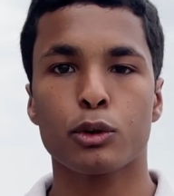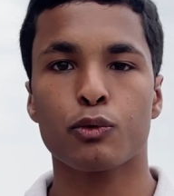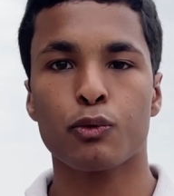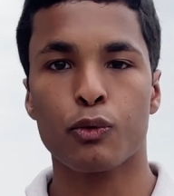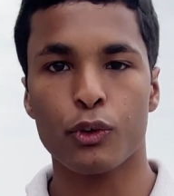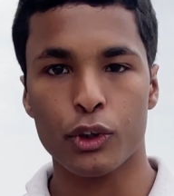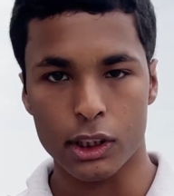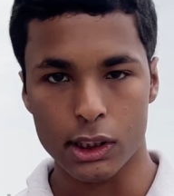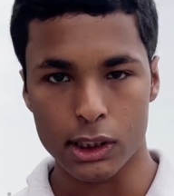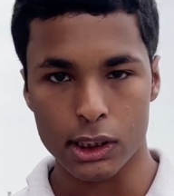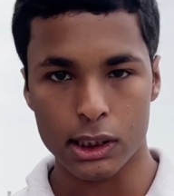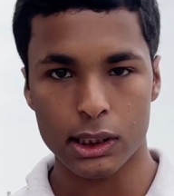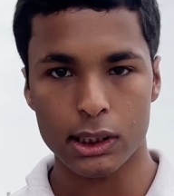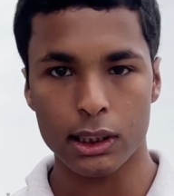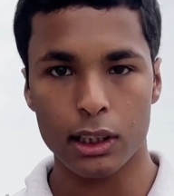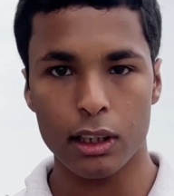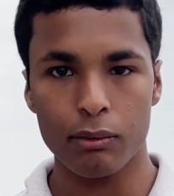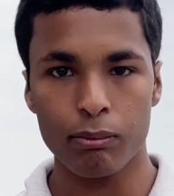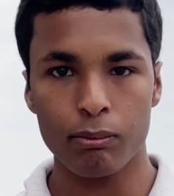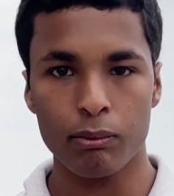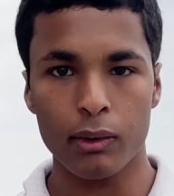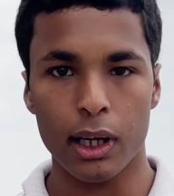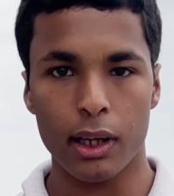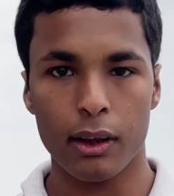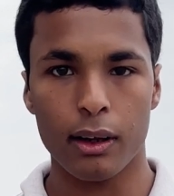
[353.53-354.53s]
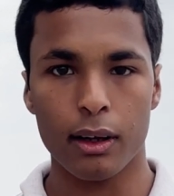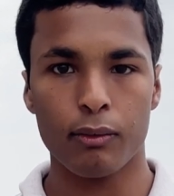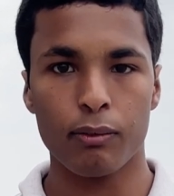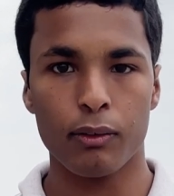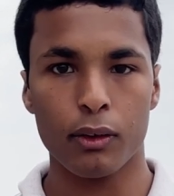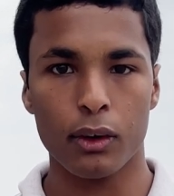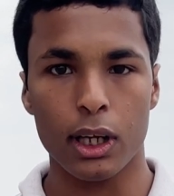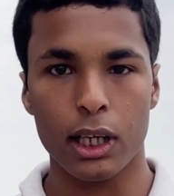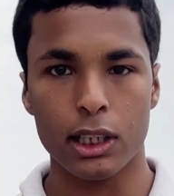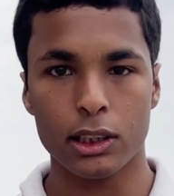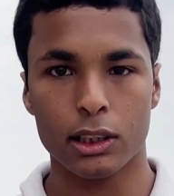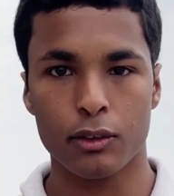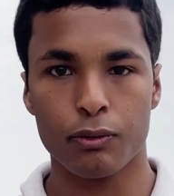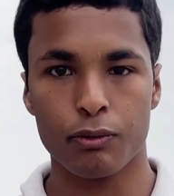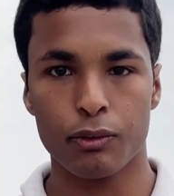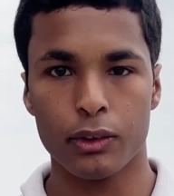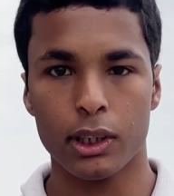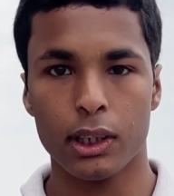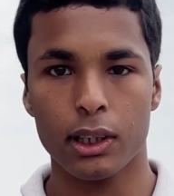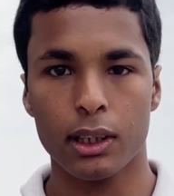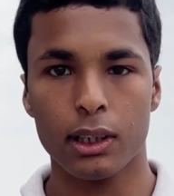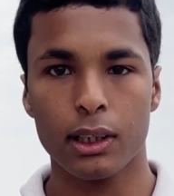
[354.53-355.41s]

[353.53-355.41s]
first in Vedic philosophy.